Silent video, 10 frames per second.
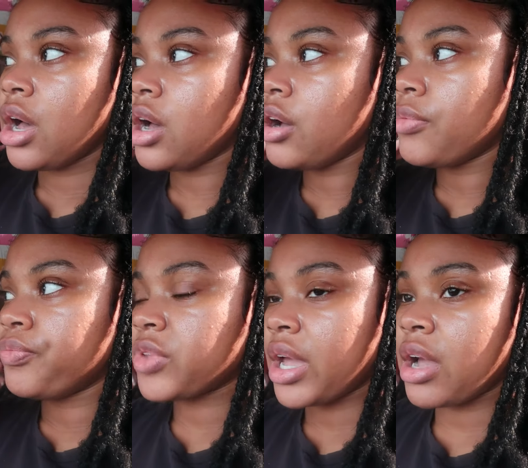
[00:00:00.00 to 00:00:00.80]

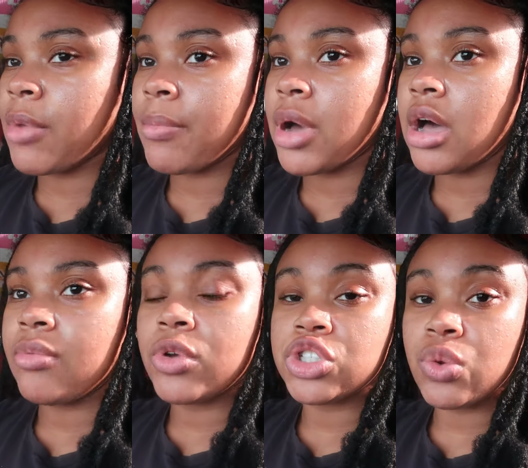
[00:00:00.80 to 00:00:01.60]
Um, I got my
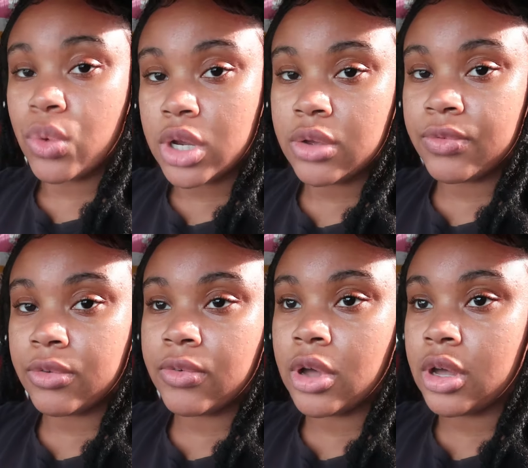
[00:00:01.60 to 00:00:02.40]
mom what she wanted for
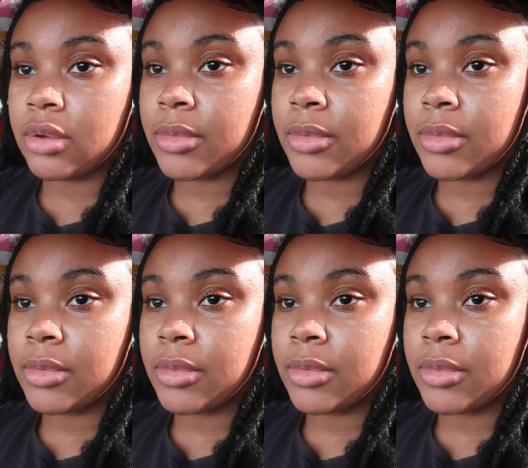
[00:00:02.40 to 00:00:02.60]
uh,